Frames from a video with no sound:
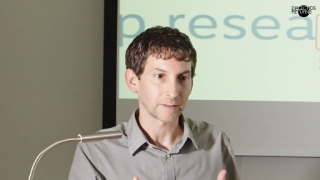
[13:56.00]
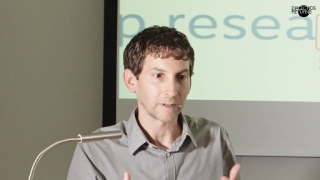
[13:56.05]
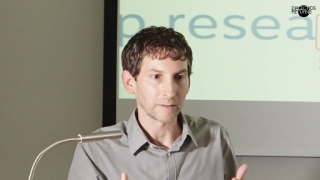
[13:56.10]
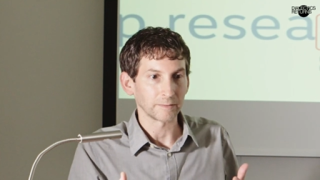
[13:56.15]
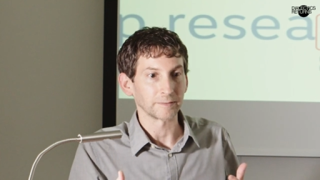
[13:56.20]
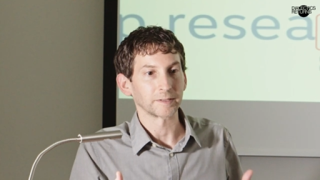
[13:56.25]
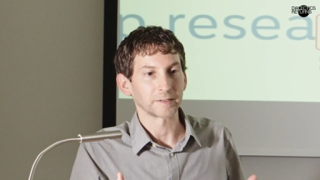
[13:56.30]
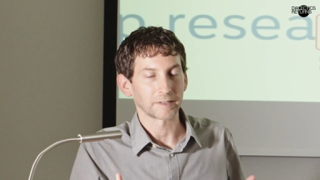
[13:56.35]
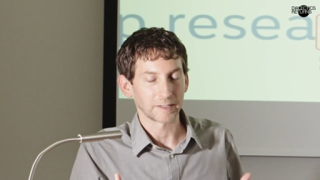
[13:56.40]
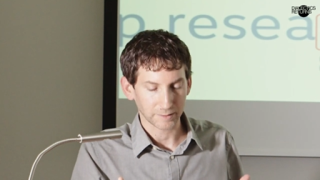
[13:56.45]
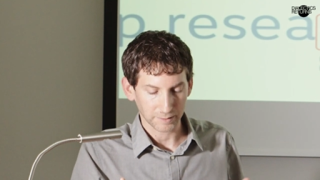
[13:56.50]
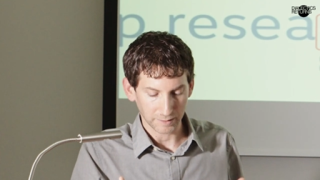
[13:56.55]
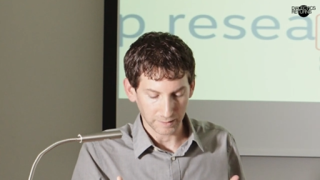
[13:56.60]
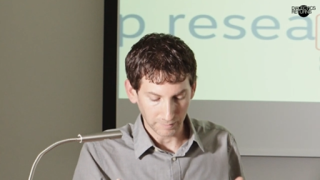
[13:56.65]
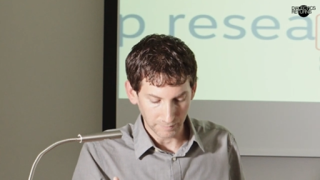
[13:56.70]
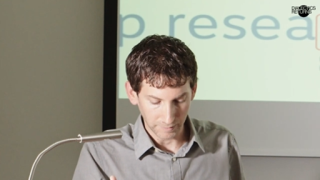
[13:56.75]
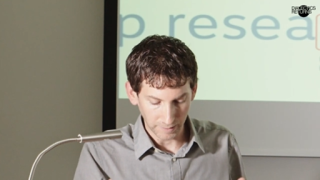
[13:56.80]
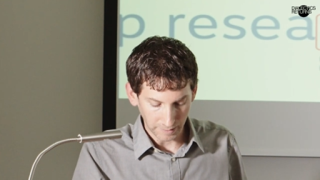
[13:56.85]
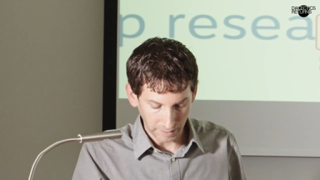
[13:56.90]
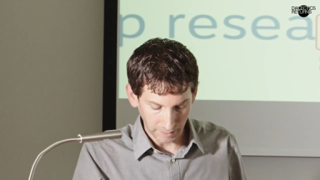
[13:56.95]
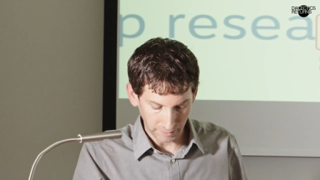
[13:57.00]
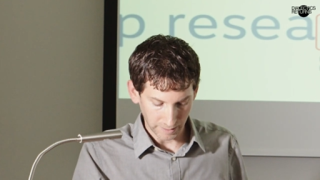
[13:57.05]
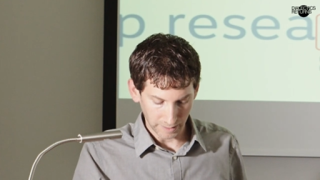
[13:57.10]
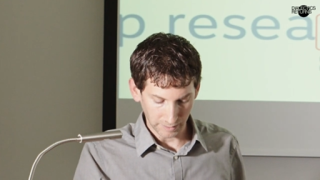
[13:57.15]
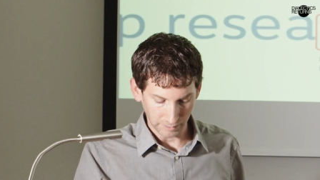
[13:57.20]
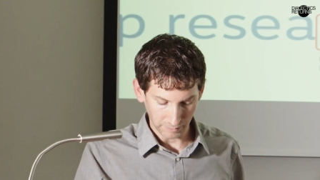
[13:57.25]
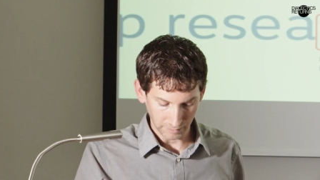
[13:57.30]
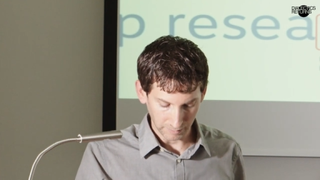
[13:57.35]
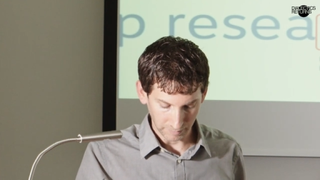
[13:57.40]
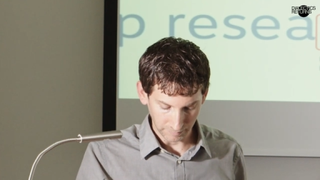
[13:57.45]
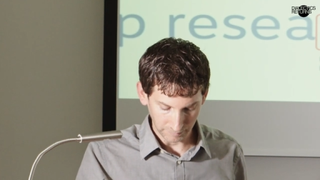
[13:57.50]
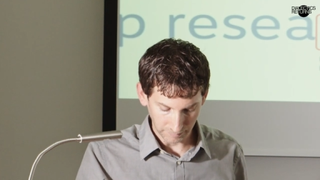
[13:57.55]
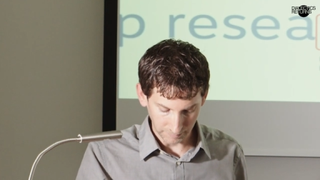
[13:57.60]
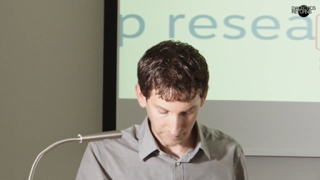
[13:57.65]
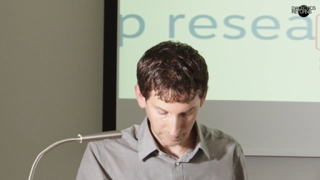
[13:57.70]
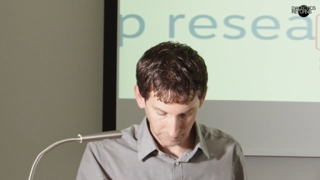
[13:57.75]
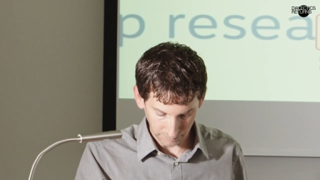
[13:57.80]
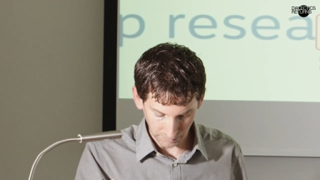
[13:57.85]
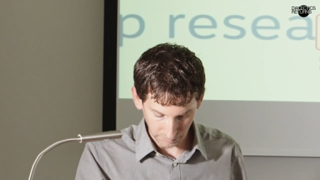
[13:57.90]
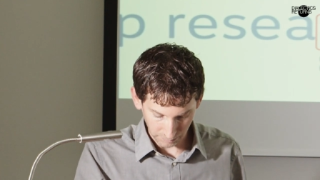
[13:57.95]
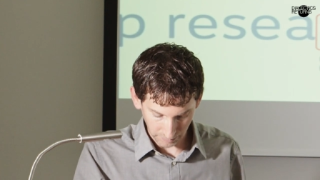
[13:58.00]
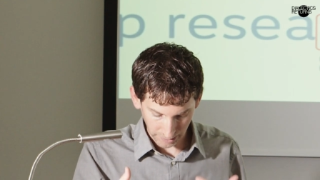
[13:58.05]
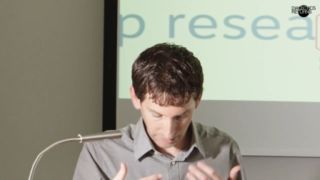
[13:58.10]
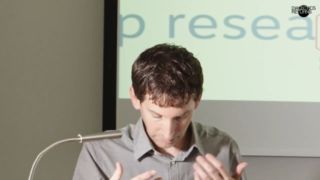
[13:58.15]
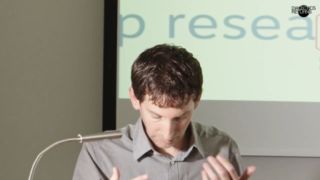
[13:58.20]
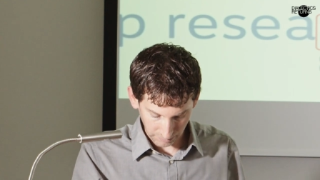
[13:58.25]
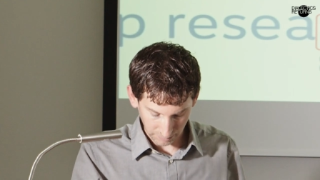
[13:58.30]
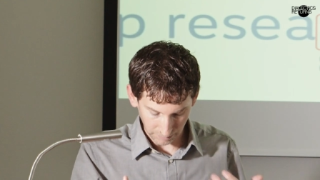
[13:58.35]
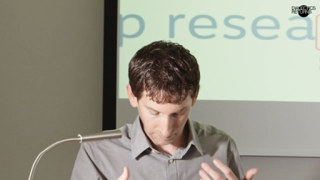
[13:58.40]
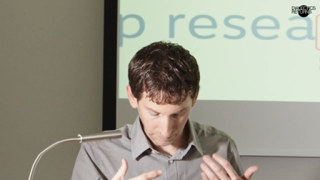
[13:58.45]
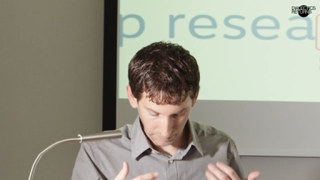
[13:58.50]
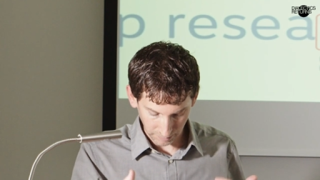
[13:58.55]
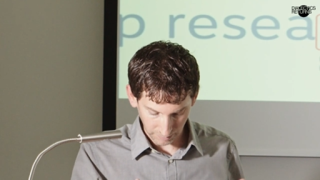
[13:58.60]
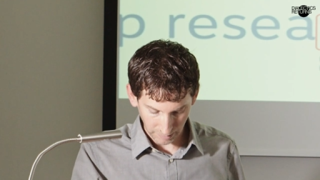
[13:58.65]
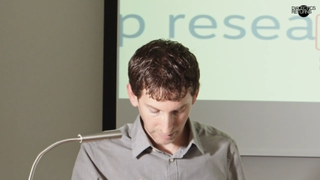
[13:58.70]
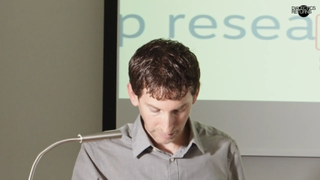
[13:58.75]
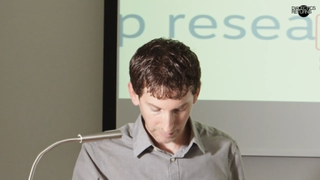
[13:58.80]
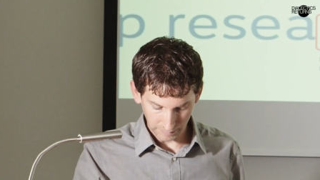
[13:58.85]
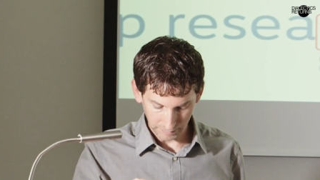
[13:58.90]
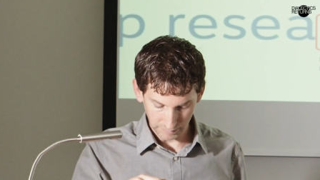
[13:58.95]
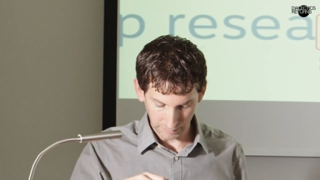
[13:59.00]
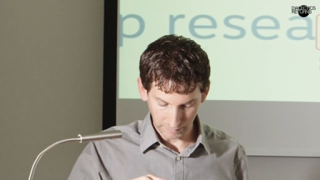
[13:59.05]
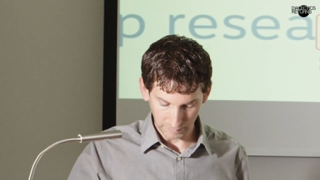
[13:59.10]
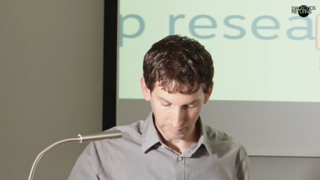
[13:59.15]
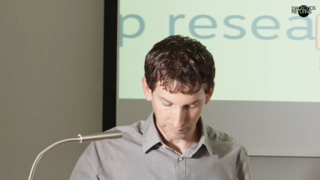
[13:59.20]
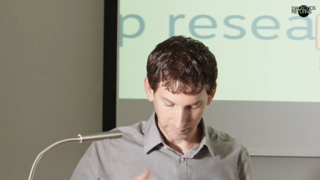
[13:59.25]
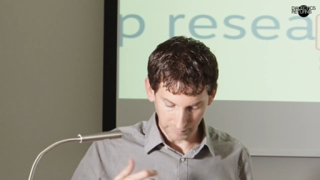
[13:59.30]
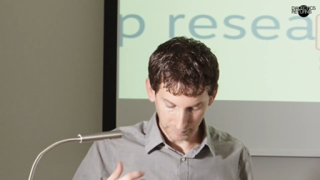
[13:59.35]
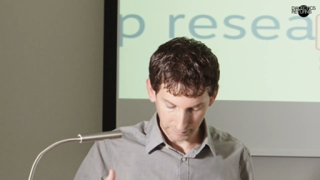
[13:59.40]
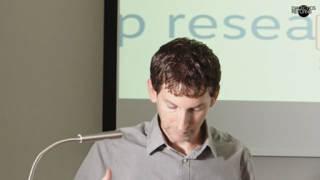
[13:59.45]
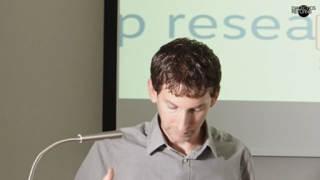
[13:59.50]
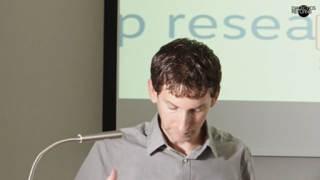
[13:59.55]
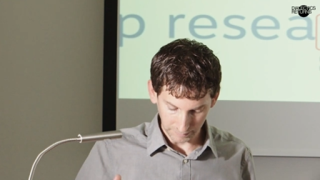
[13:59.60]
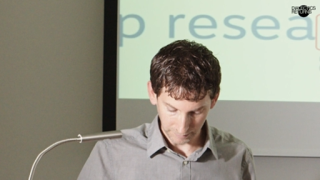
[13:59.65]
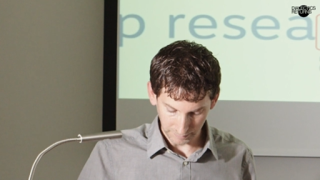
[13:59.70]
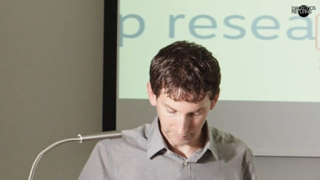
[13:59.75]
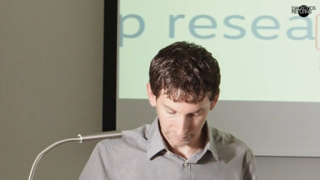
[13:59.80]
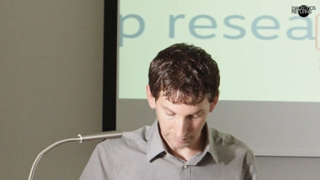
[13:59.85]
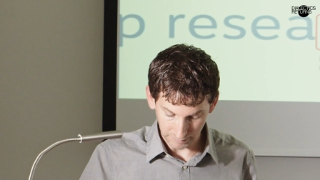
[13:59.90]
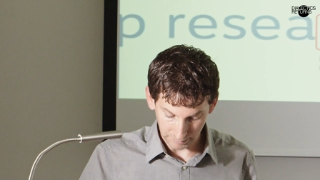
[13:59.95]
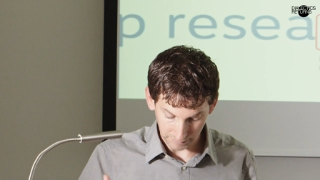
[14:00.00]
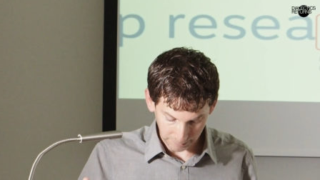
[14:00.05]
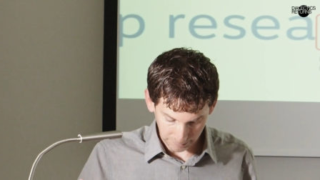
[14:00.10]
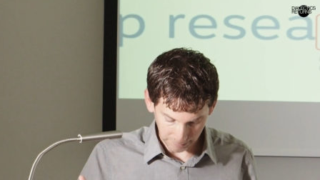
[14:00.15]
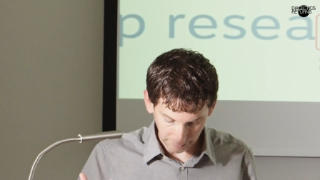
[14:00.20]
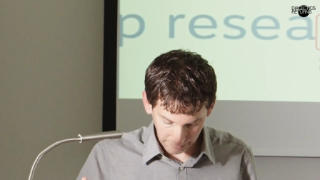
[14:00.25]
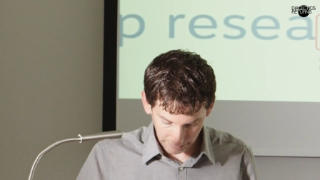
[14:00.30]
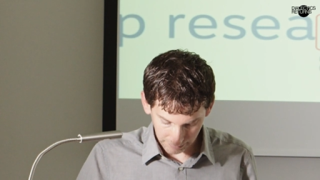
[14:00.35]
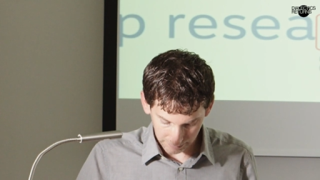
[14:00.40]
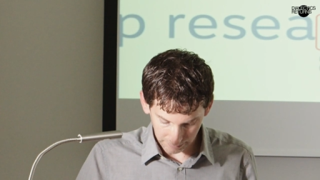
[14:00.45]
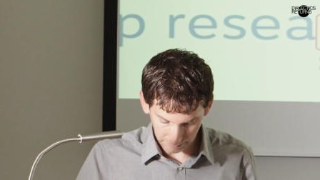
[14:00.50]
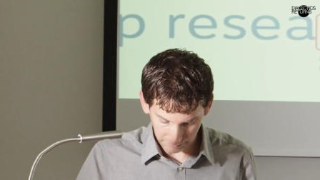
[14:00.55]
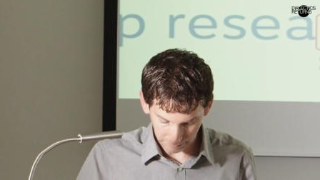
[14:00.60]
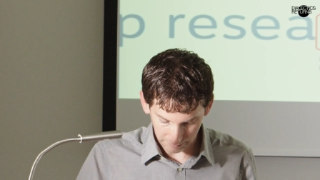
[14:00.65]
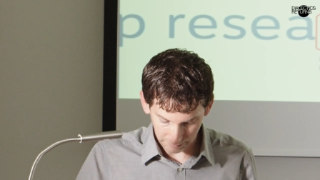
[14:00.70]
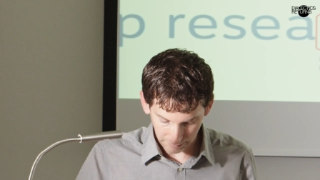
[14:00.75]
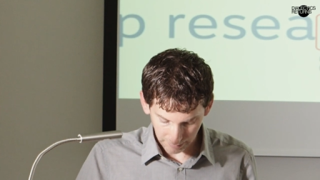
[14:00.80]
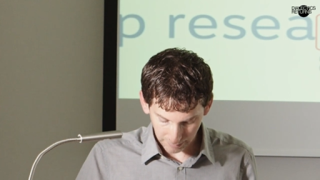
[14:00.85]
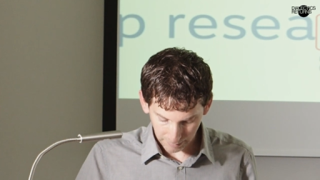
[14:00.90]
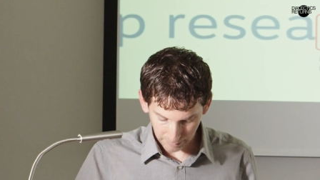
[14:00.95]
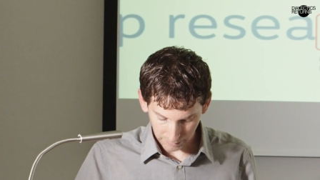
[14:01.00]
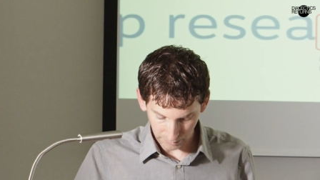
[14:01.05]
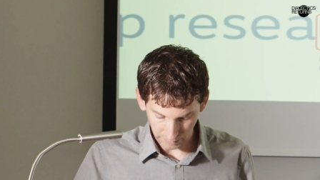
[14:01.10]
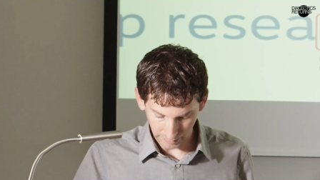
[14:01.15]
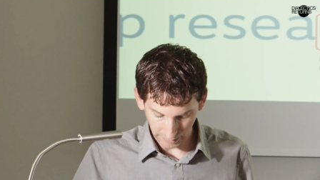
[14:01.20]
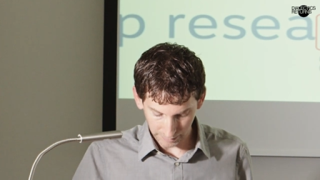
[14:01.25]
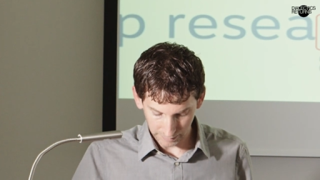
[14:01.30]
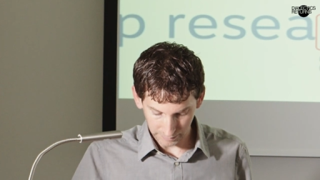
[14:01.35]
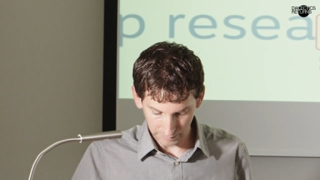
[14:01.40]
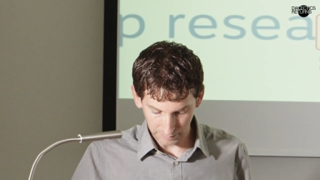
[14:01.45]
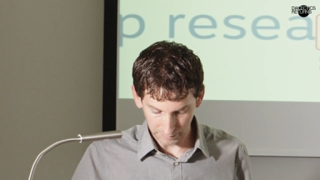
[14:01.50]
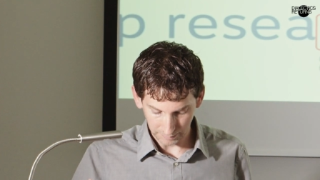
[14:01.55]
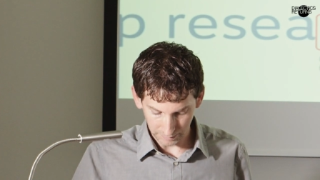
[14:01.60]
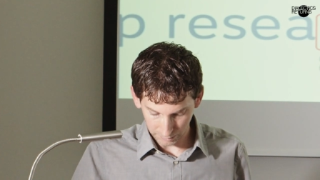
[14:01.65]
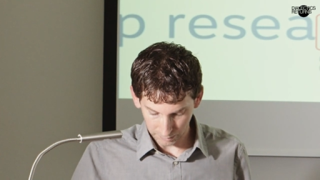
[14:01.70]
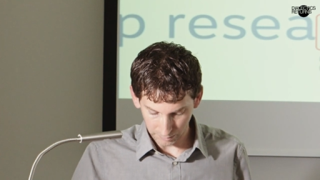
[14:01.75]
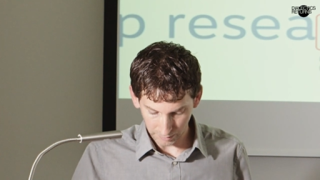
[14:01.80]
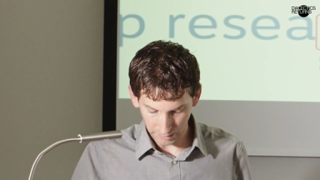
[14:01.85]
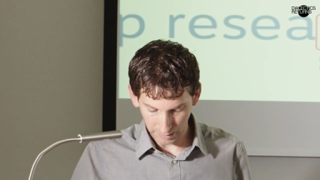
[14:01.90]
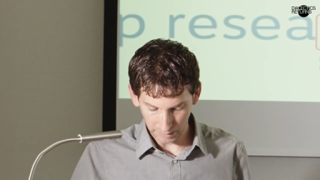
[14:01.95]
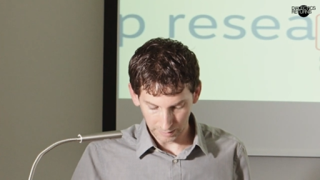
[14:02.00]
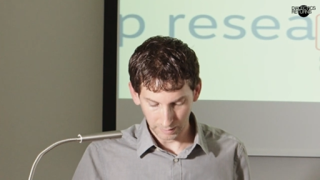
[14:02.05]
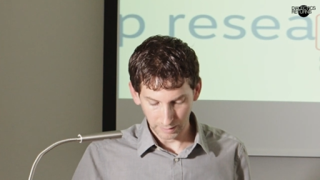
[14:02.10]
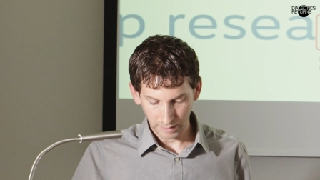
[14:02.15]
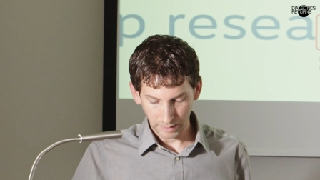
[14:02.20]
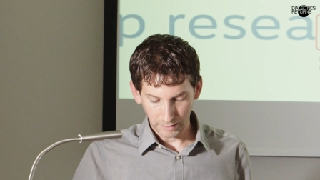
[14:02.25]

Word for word: of essentially of the narrator, of, of the writer, of the, the, the, the scientist, or analyst, a critic,